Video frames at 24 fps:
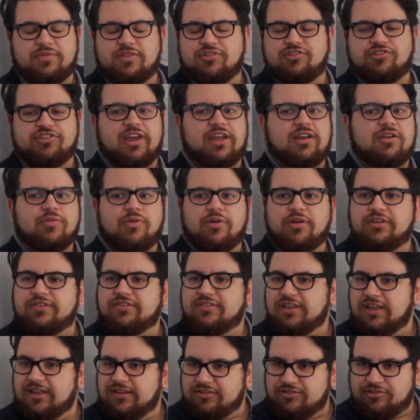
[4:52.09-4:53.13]
January
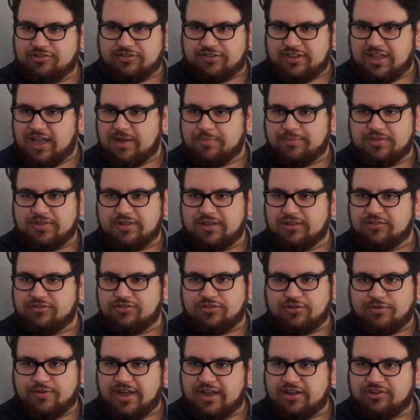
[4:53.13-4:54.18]
6th just happened, the
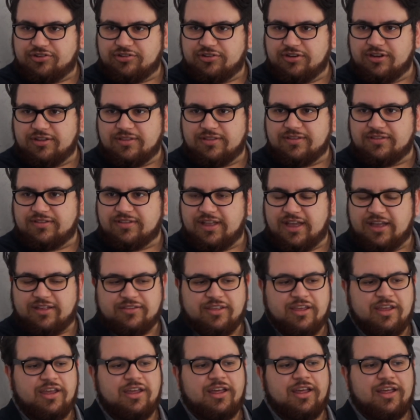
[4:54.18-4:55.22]
insurrection in the States.
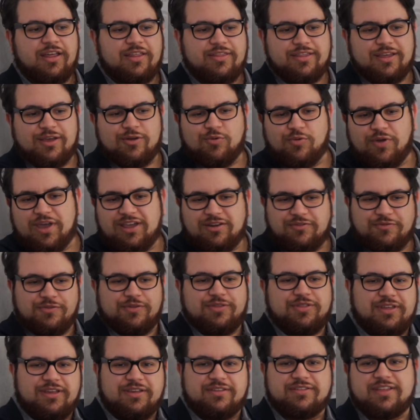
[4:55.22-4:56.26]
They wait for
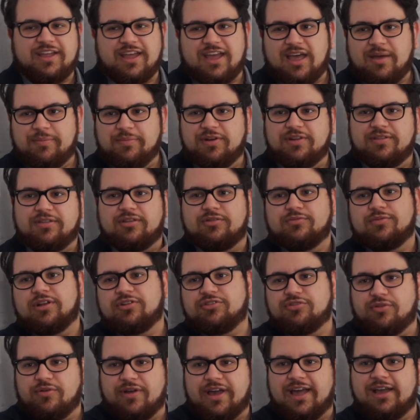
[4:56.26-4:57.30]
things to happen and then
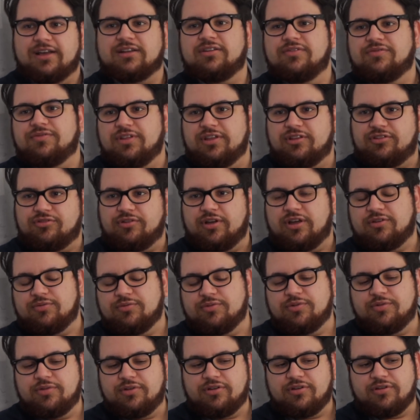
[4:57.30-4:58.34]
retroactively try to
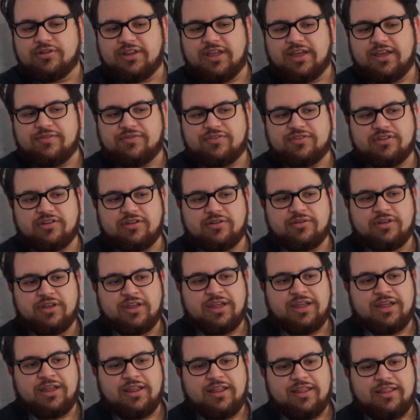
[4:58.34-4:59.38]
ruin your life. So
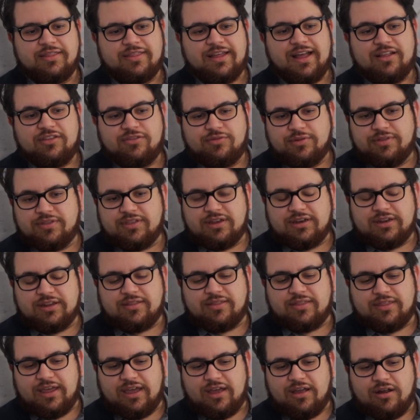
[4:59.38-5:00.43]
that's what they
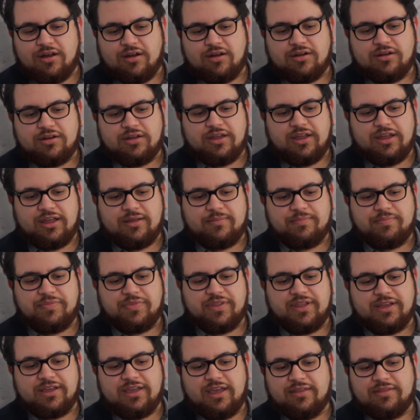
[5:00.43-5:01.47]
did there.
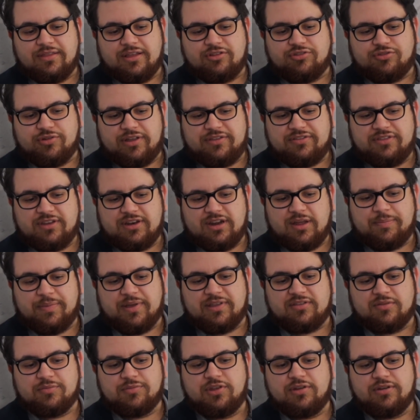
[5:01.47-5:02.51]
Again, they dressed it up
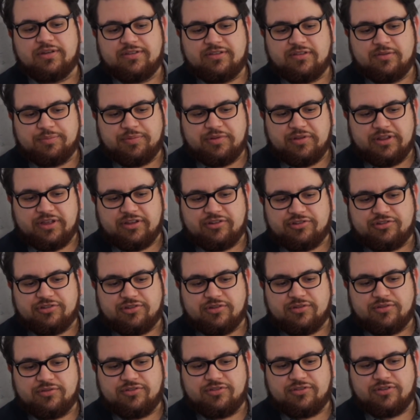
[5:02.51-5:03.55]
as a municipal
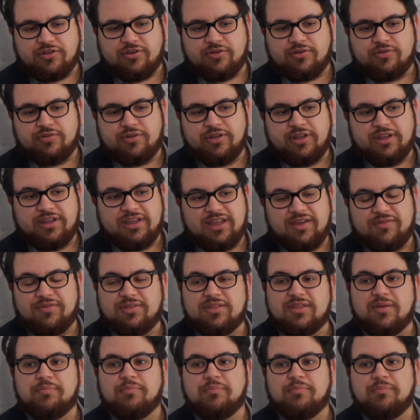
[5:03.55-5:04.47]
issue. So even the